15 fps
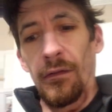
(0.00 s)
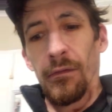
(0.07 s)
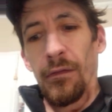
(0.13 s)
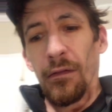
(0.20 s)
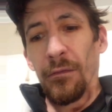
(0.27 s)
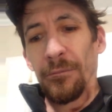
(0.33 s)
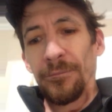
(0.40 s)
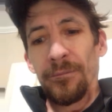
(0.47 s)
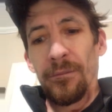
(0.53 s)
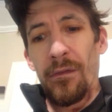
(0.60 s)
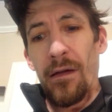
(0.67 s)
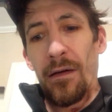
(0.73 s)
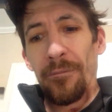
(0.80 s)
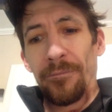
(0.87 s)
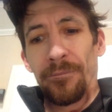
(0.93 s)
So,
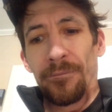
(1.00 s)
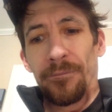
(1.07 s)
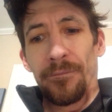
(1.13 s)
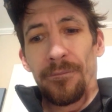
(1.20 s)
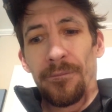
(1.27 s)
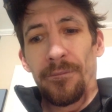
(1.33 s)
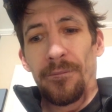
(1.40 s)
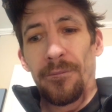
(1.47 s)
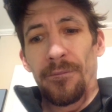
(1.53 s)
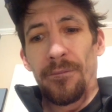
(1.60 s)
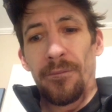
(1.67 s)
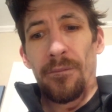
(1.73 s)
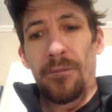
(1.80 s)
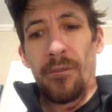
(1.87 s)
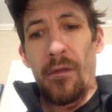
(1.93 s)
yeah.
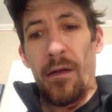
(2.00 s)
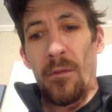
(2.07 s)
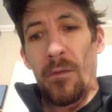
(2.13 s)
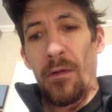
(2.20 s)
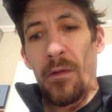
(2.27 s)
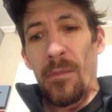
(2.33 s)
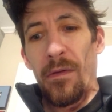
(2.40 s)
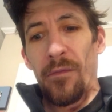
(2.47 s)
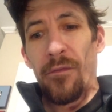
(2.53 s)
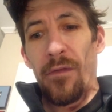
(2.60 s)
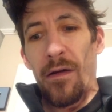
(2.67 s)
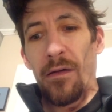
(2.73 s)
It wouldn't have been very